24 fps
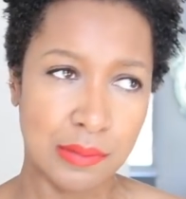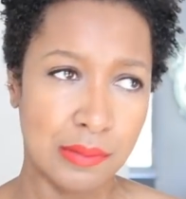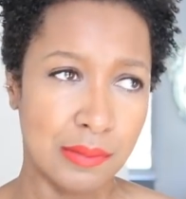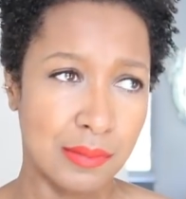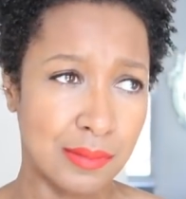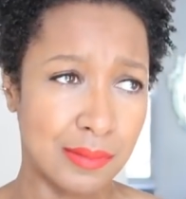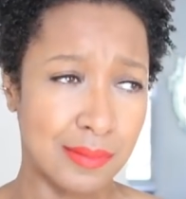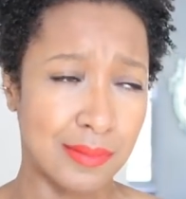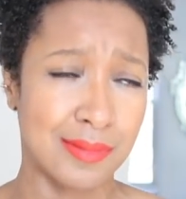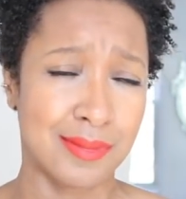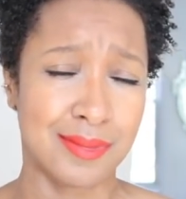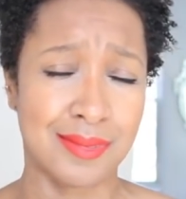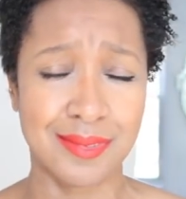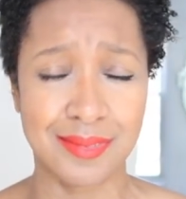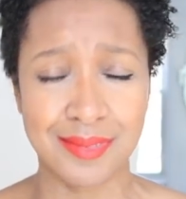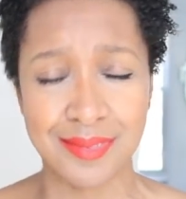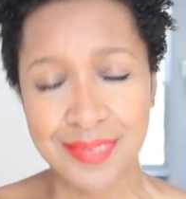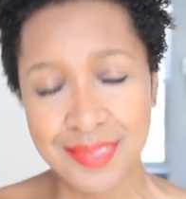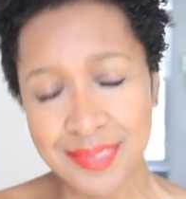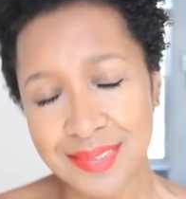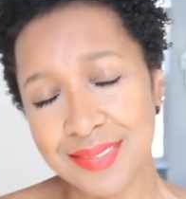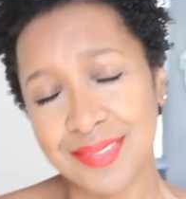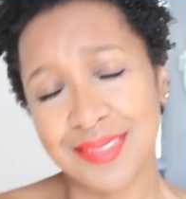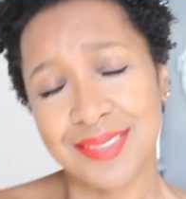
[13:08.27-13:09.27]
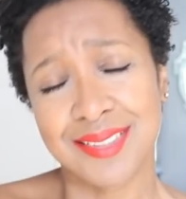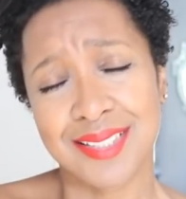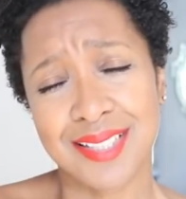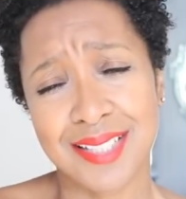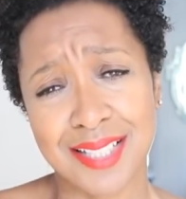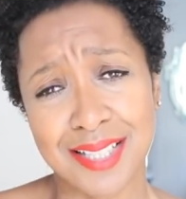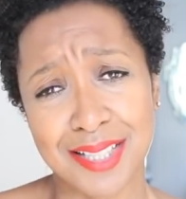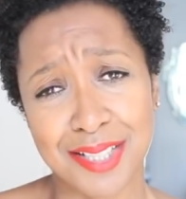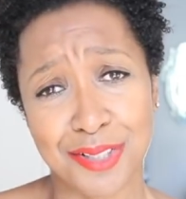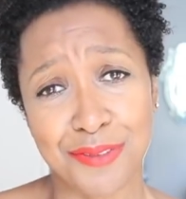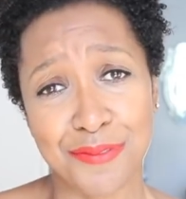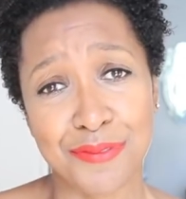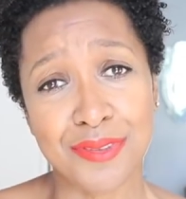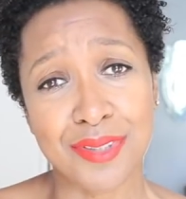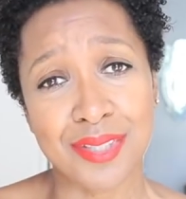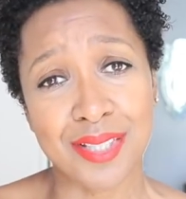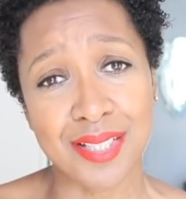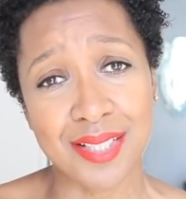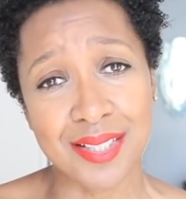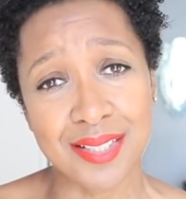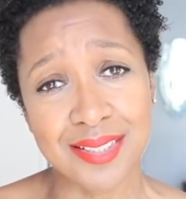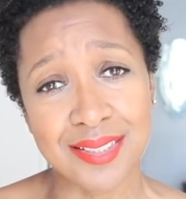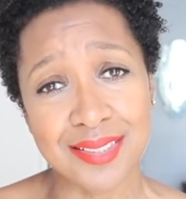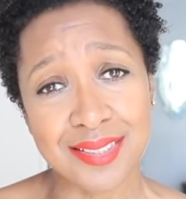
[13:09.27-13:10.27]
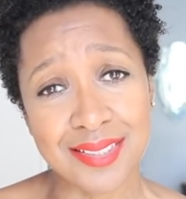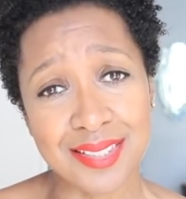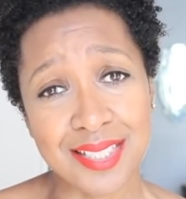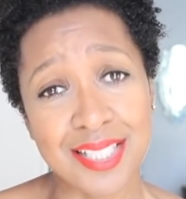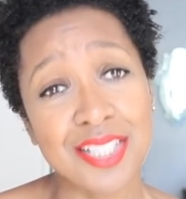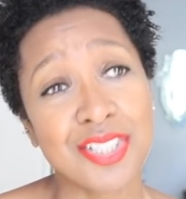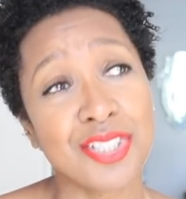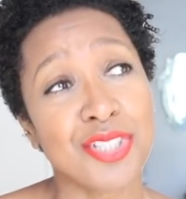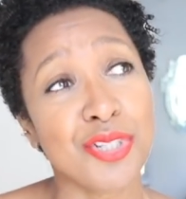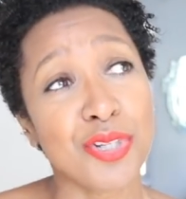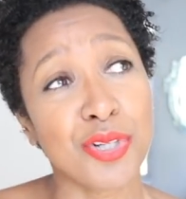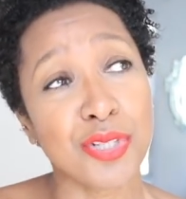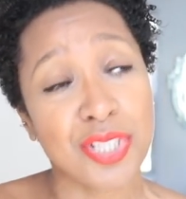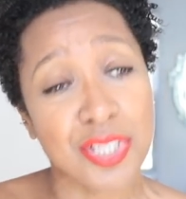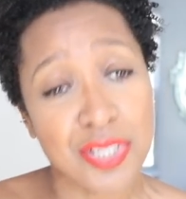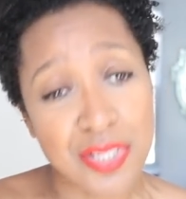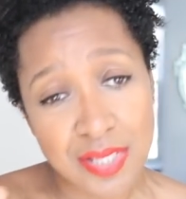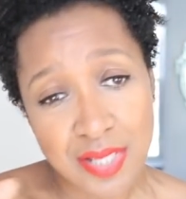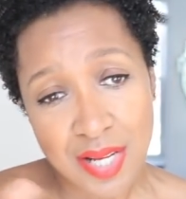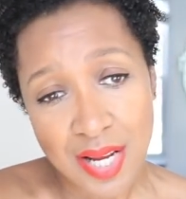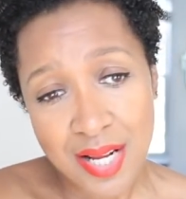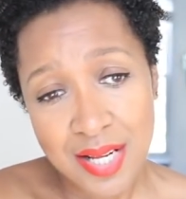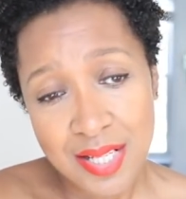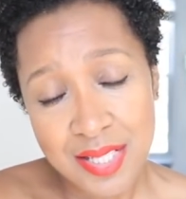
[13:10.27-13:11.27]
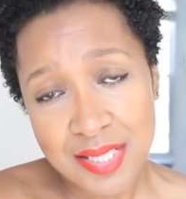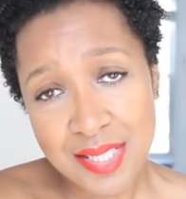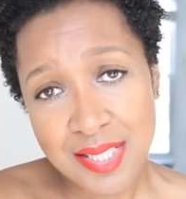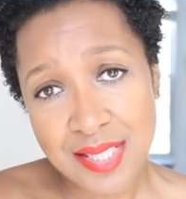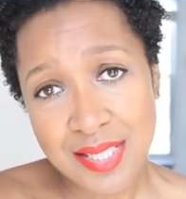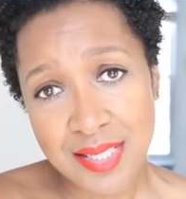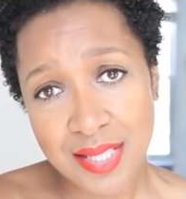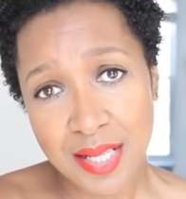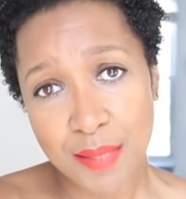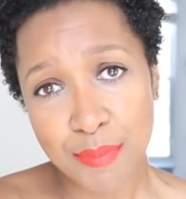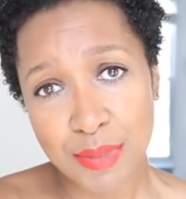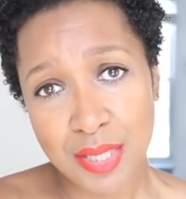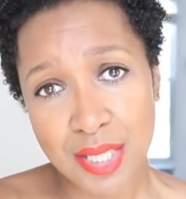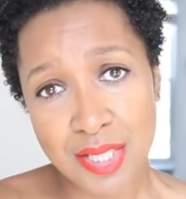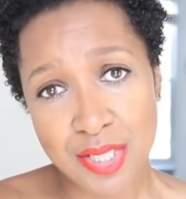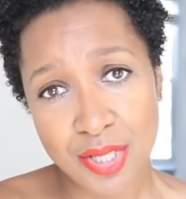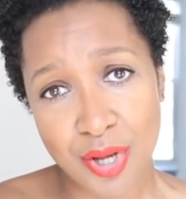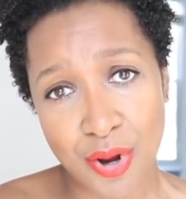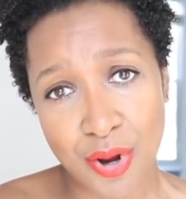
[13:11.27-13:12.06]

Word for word: Oh, I love these. These, you could just slip these